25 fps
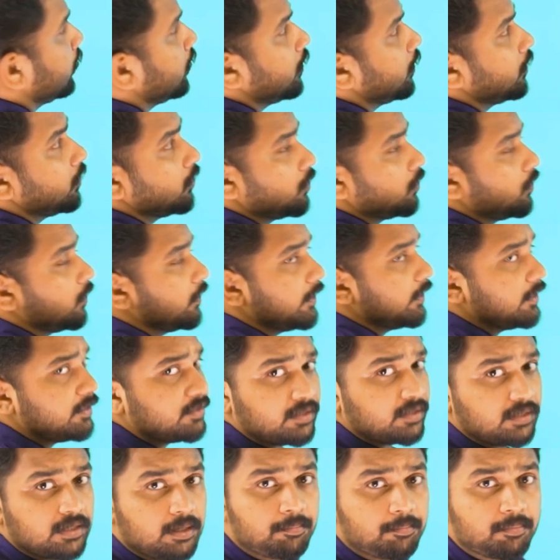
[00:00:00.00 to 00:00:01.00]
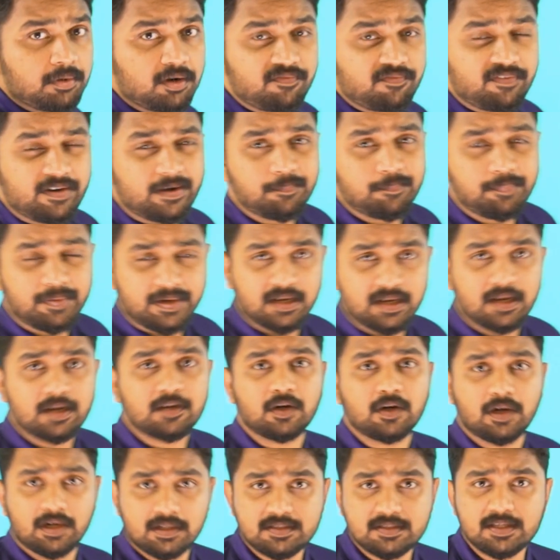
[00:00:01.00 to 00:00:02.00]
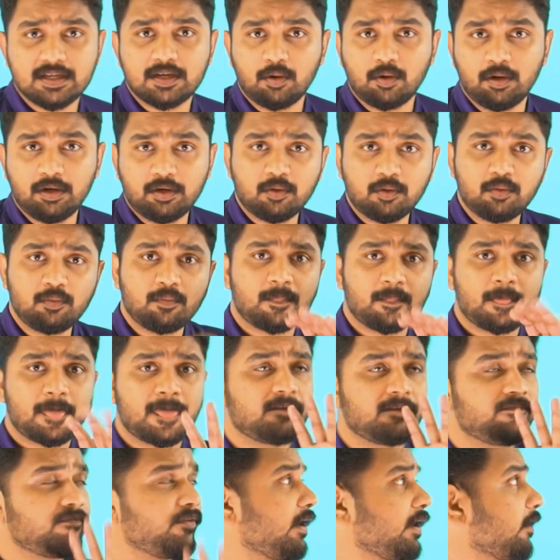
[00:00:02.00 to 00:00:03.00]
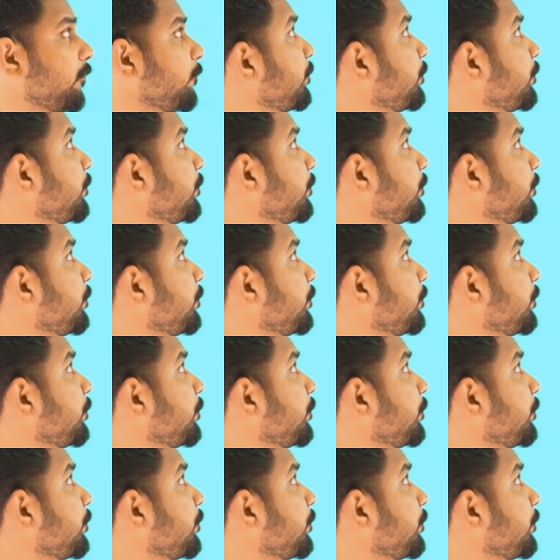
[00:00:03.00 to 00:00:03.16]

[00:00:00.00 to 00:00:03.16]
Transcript: You got it? Number of unpaired electron is equal to 5